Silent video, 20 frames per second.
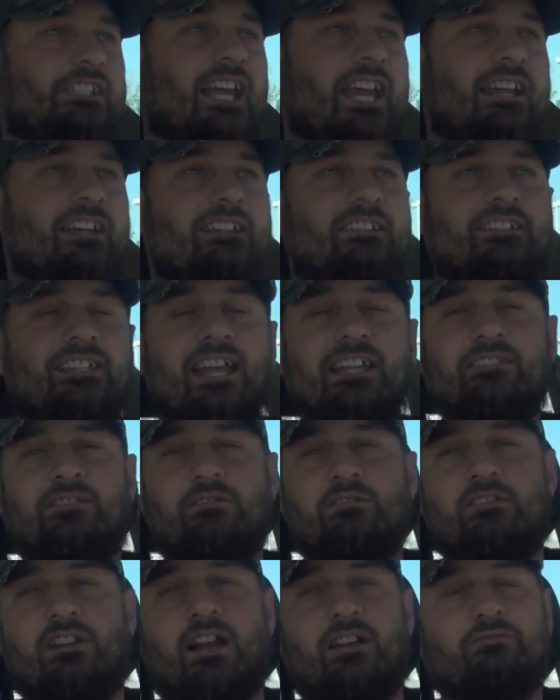Canada
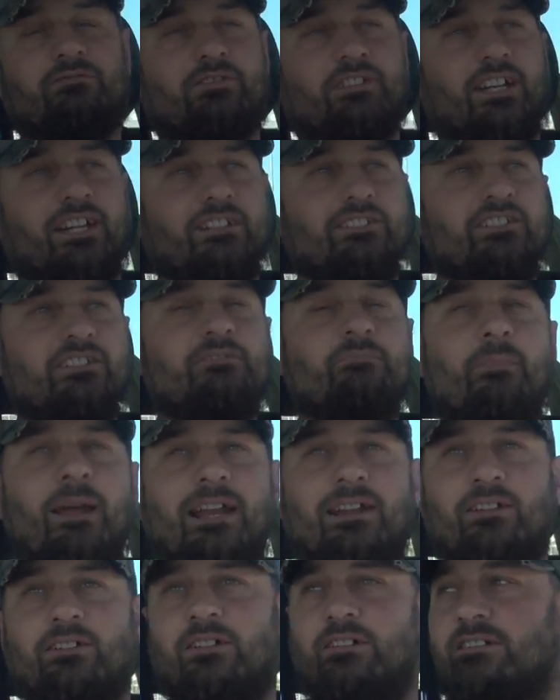dental's not free, just
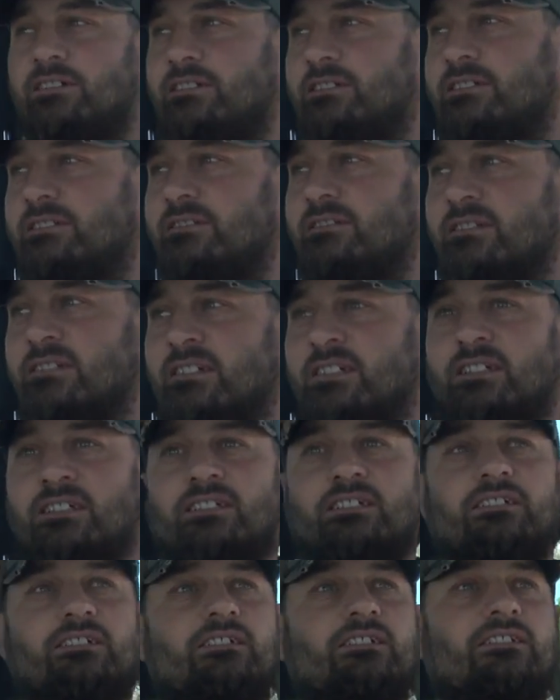medical.
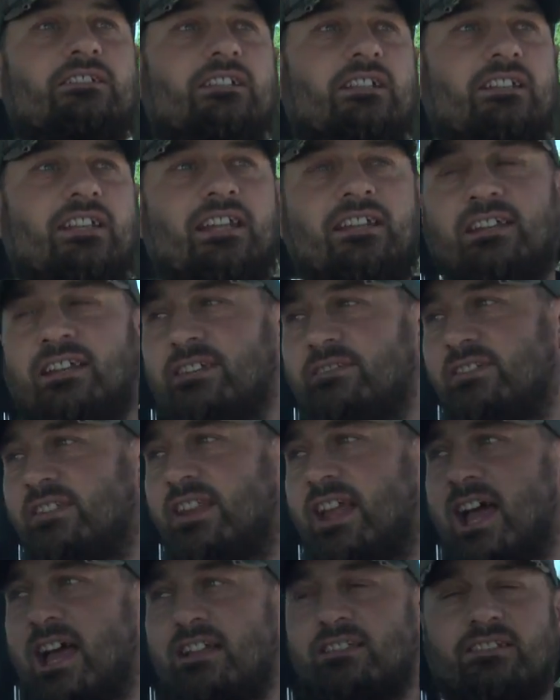And then
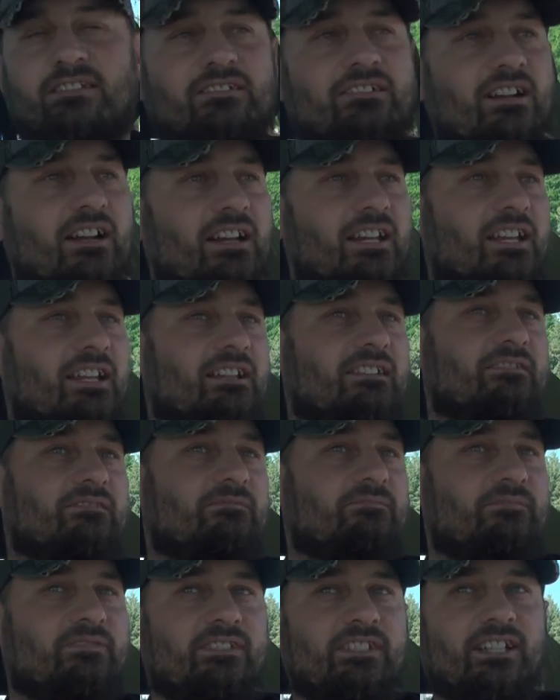even that, they're trying to get
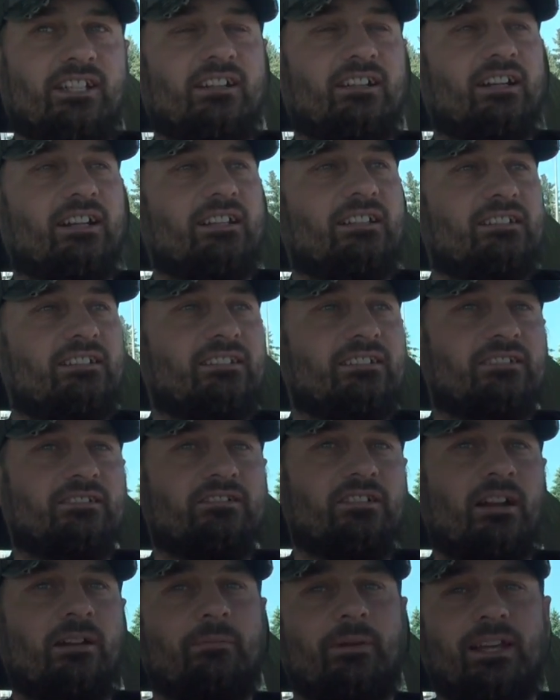tier,
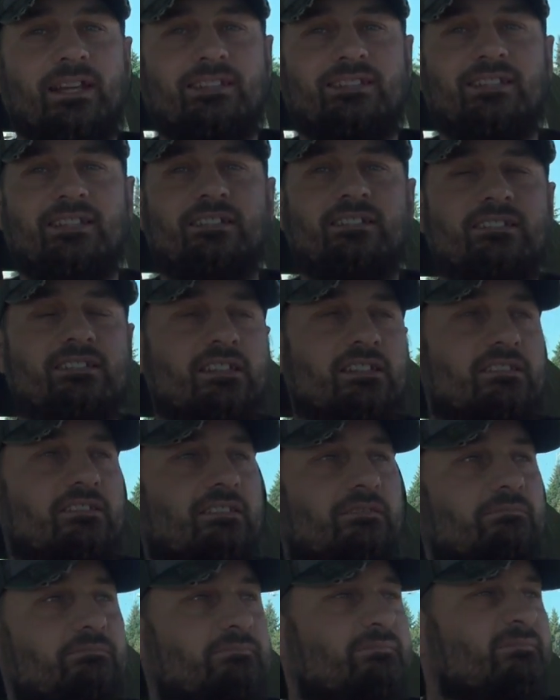trying to make a tier system.